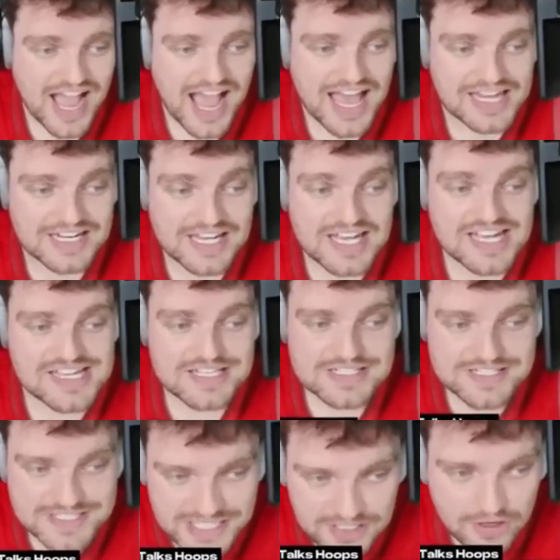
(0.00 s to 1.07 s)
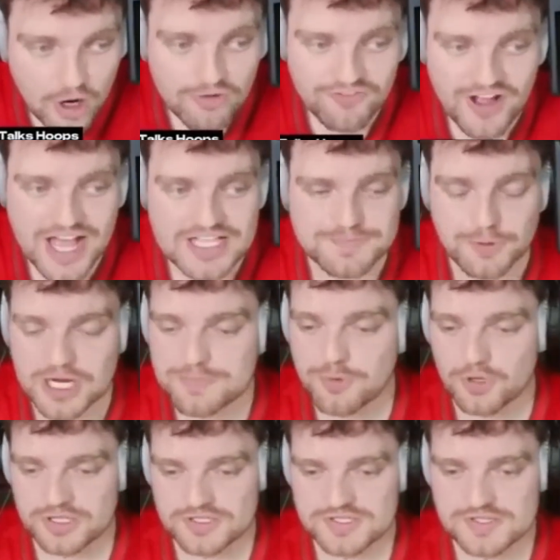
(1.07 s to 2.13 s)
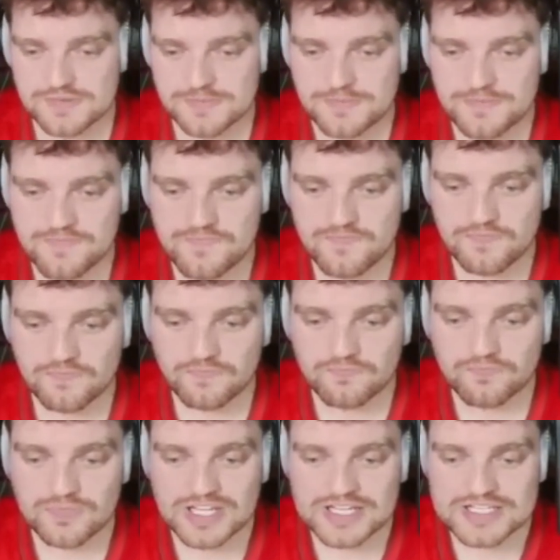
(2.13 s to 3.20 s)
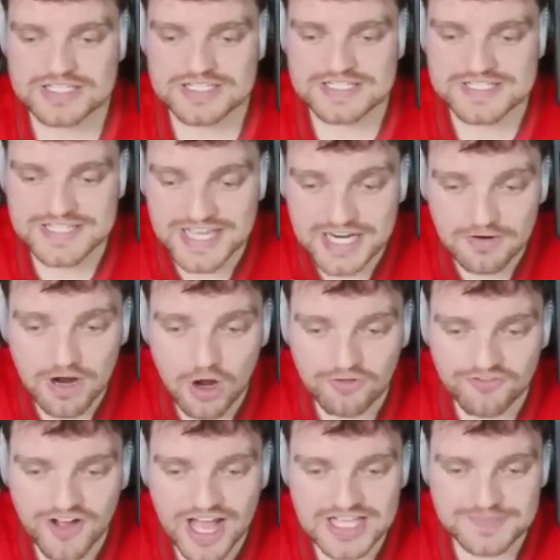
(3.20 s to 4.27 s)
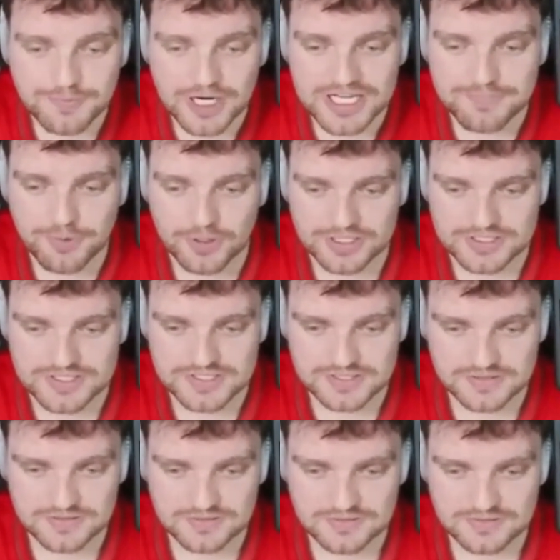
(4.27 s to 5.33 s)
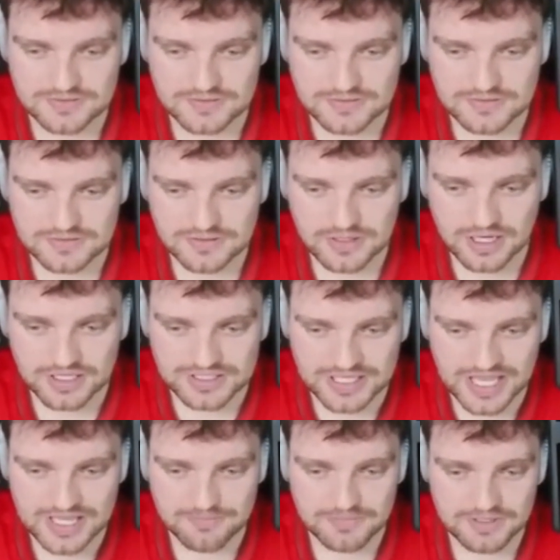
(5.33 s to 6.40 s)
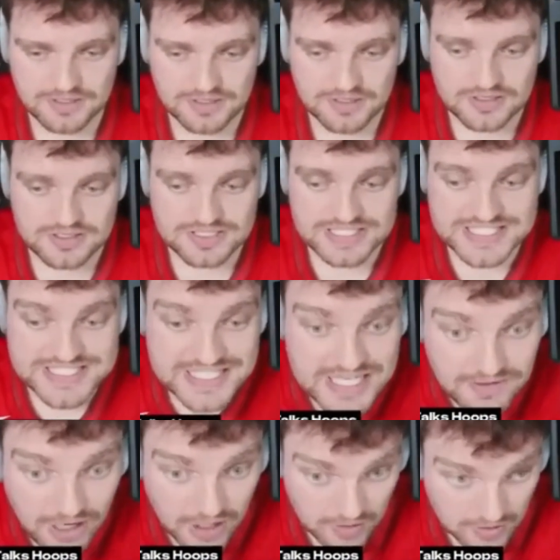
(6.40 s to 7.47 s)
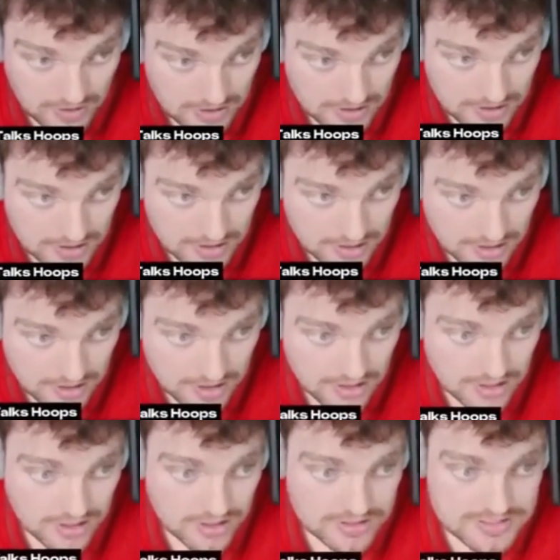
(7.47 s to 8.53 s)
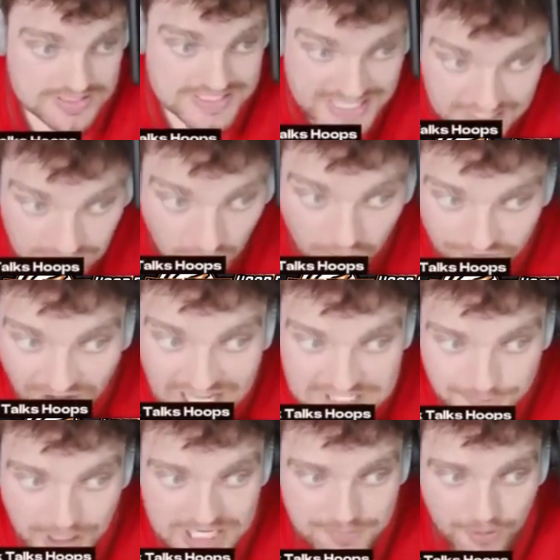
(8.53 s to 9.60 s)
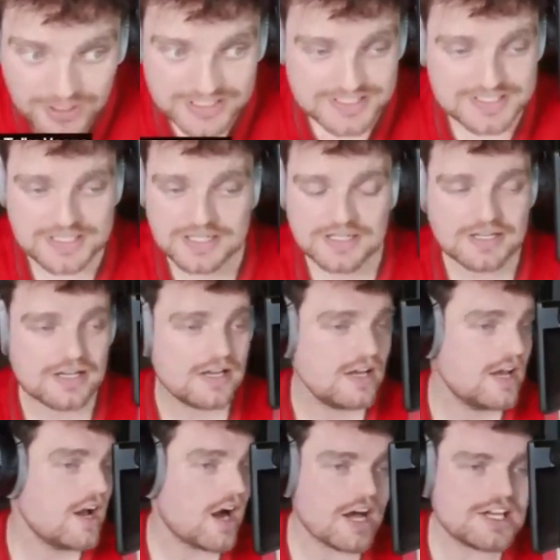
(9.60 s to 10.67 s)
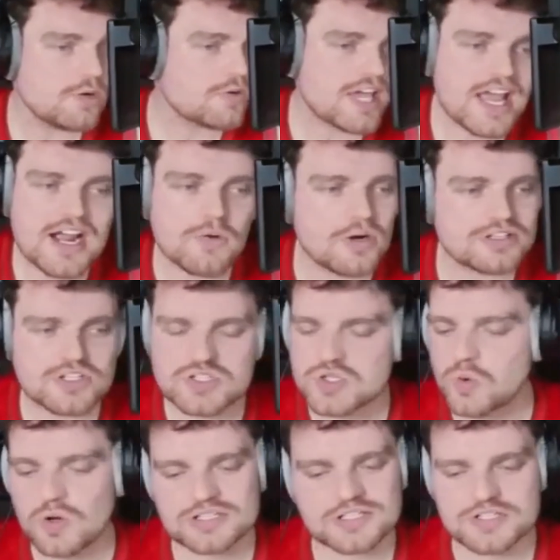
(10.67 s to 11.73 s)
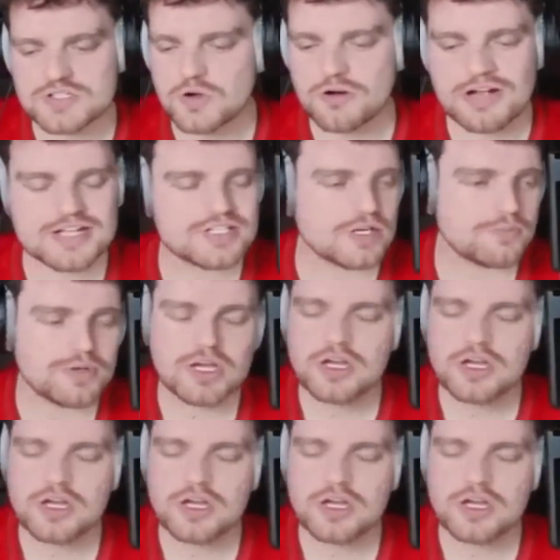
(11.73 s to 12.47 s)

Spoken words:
had 0 fast break points. 0 fast break points on the game. 0. 0 fast break points. I don't care what this score ends up.